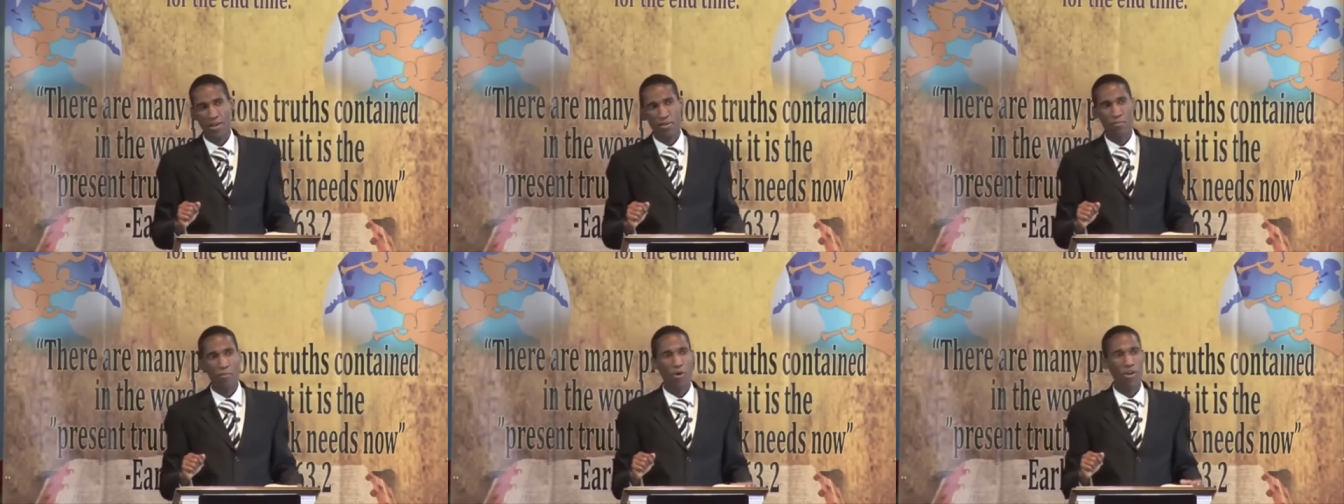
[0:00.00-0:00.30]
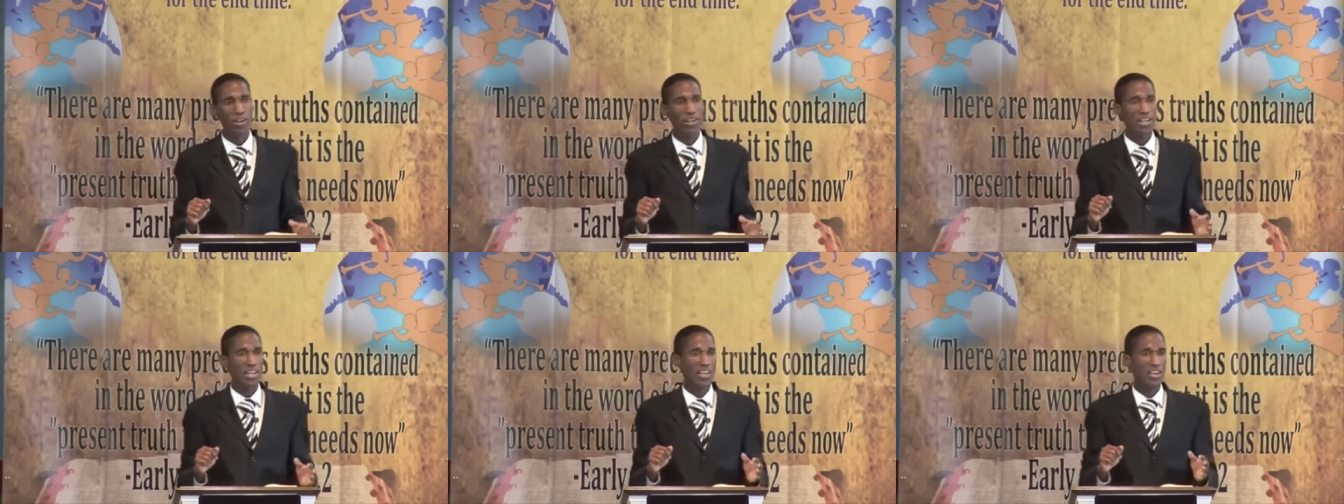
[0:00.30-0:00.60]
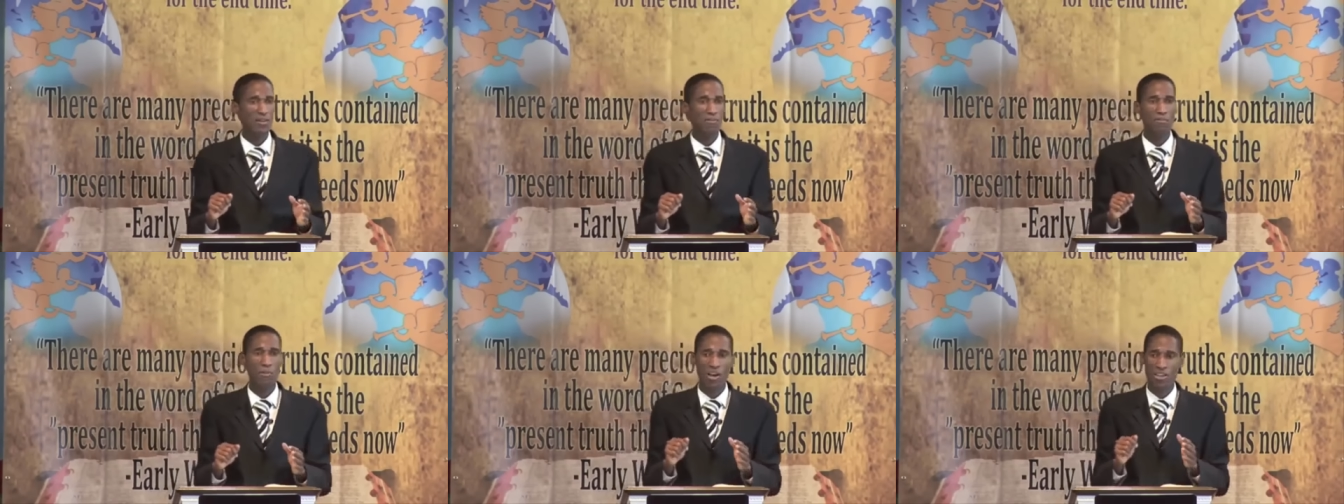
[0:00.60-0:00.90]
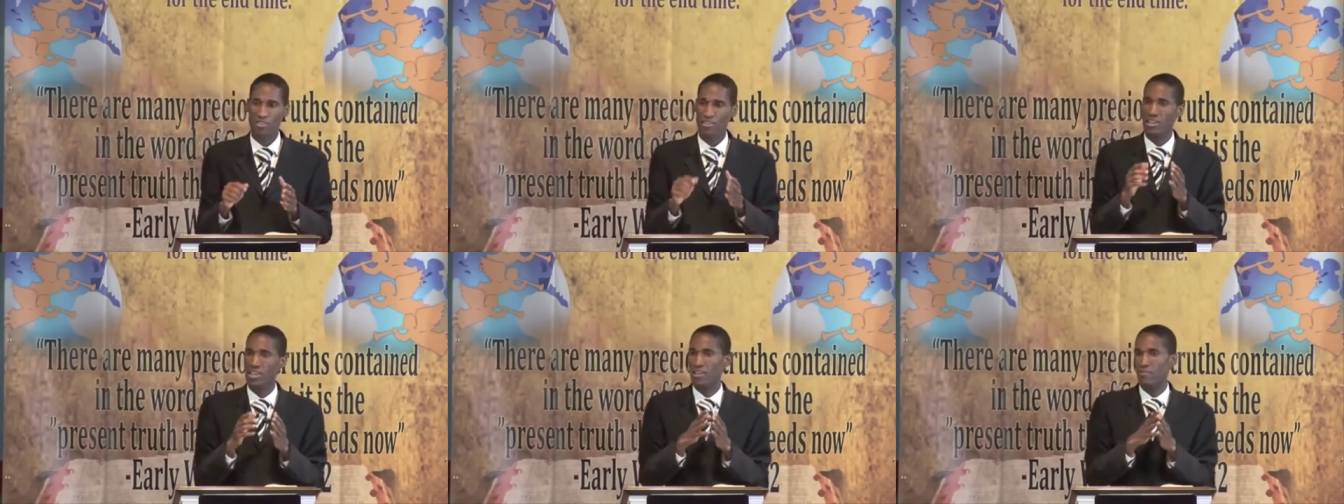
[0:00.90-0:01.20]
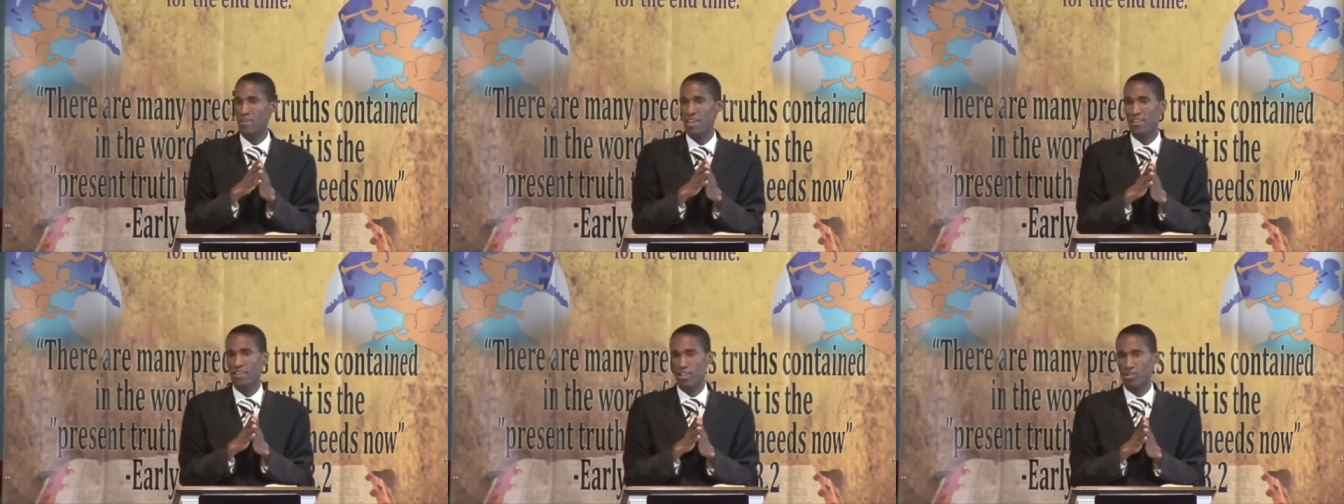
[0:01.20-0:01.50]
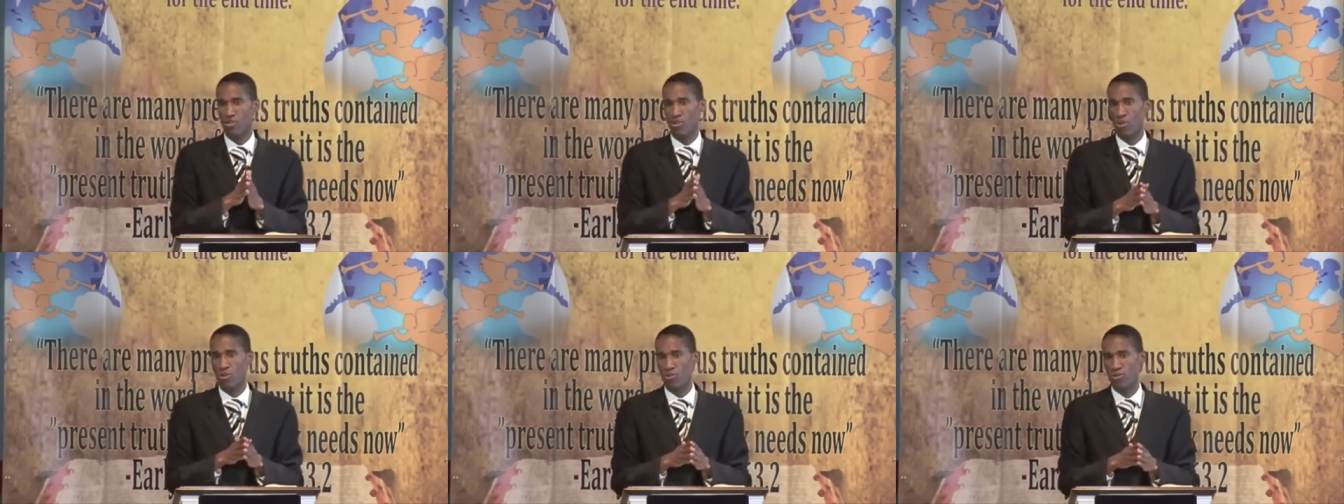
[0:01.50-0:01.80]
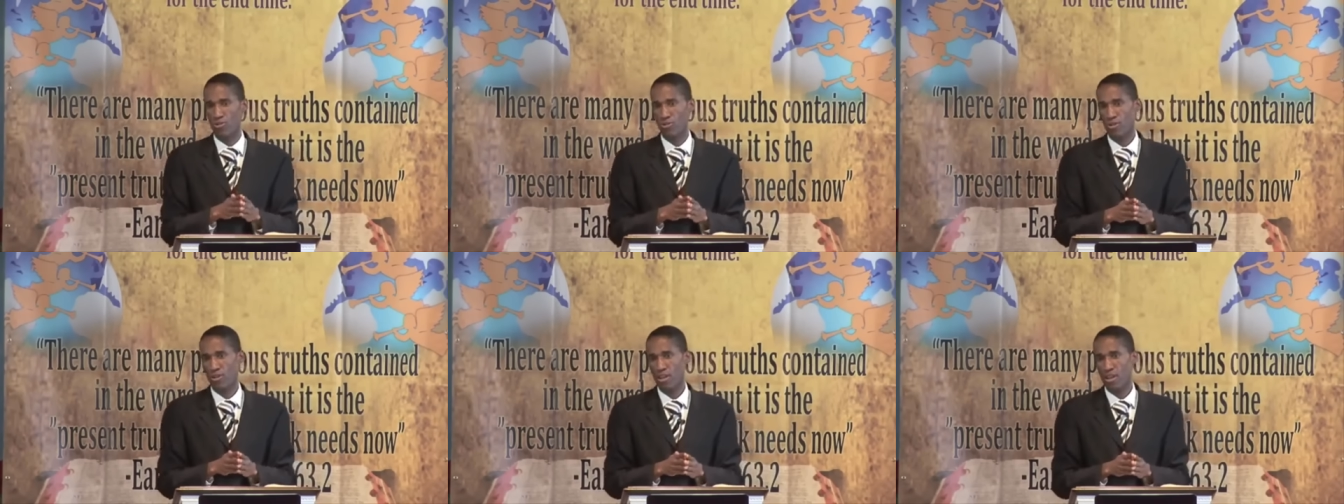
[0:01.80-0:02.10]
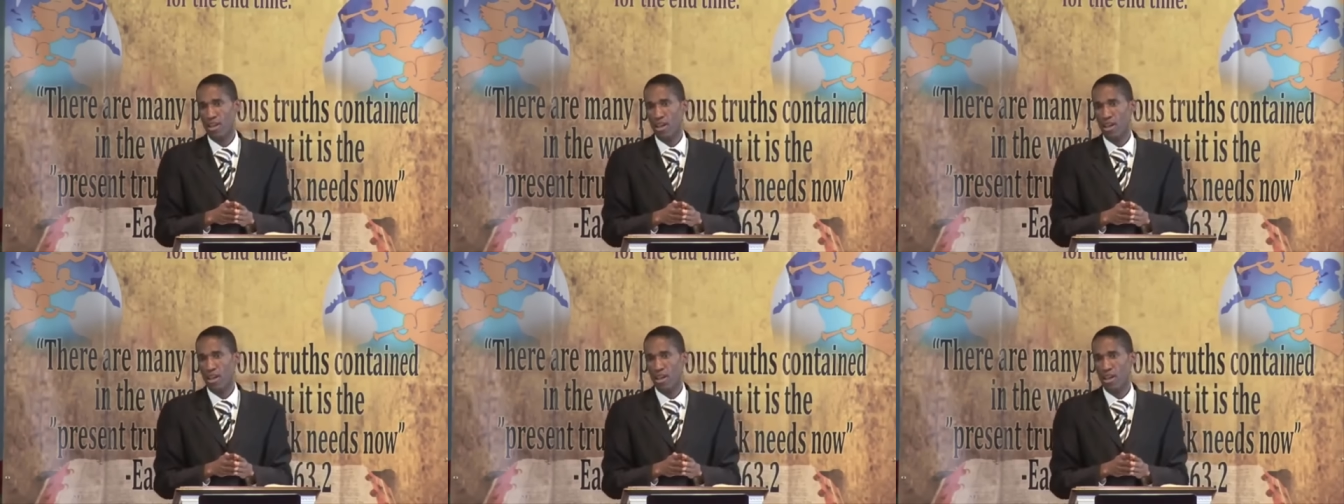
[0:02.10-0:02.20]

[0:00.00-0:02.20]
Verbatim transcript: must live in the church.